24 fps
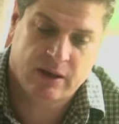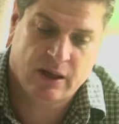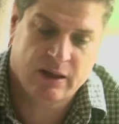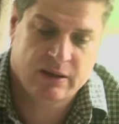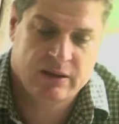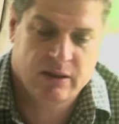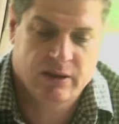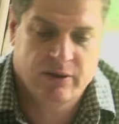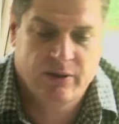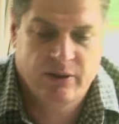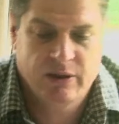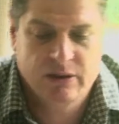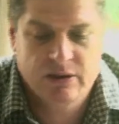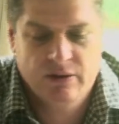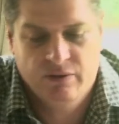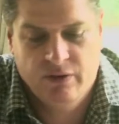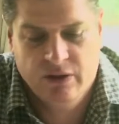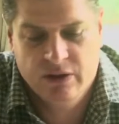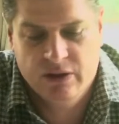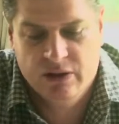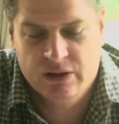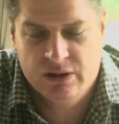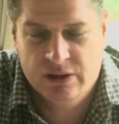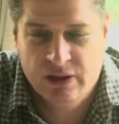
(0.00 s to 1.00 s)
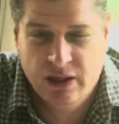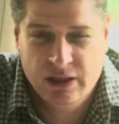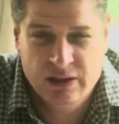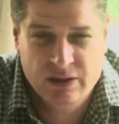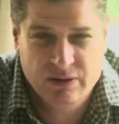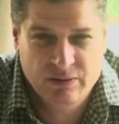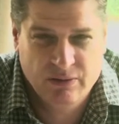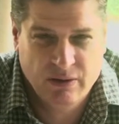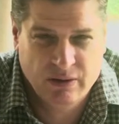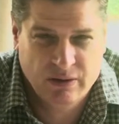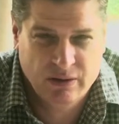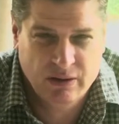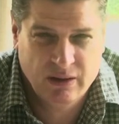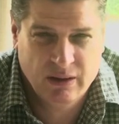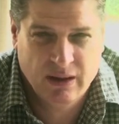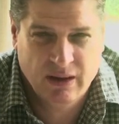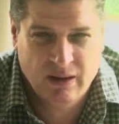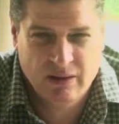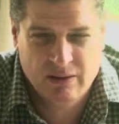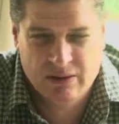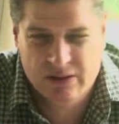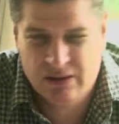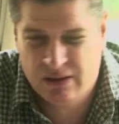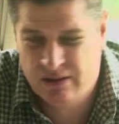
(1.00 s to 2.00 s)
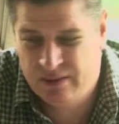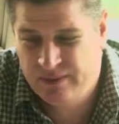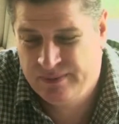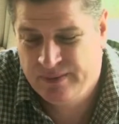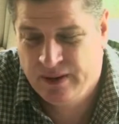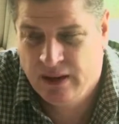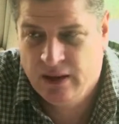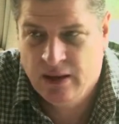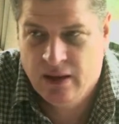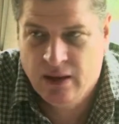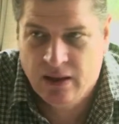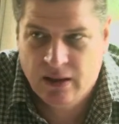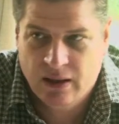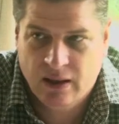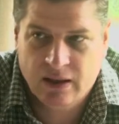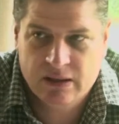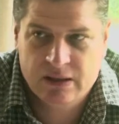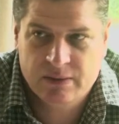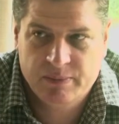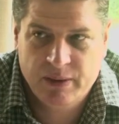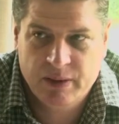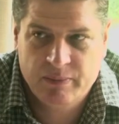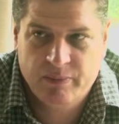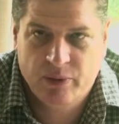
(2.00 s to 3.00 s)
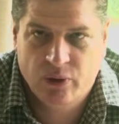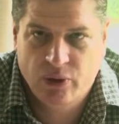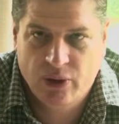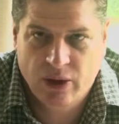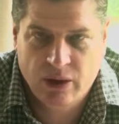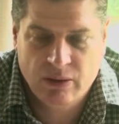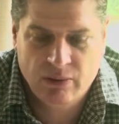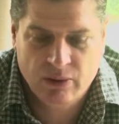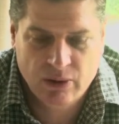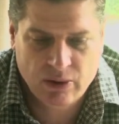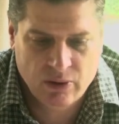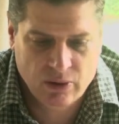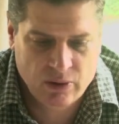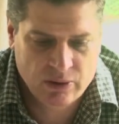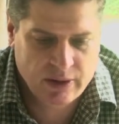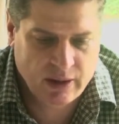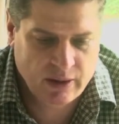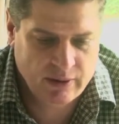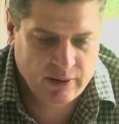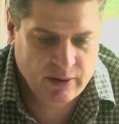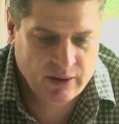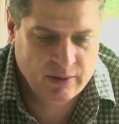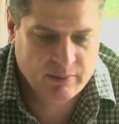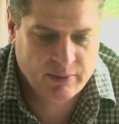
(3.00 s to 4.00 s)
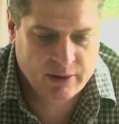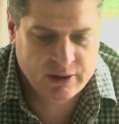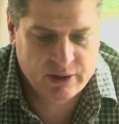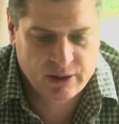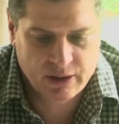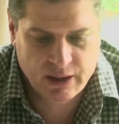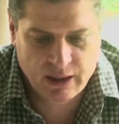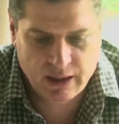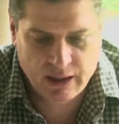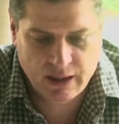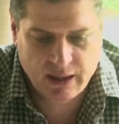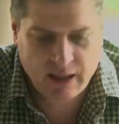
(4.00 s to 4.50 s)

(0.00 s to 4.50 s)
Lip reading: categories of registration within council, it's a bit boring, we all know it, but you get a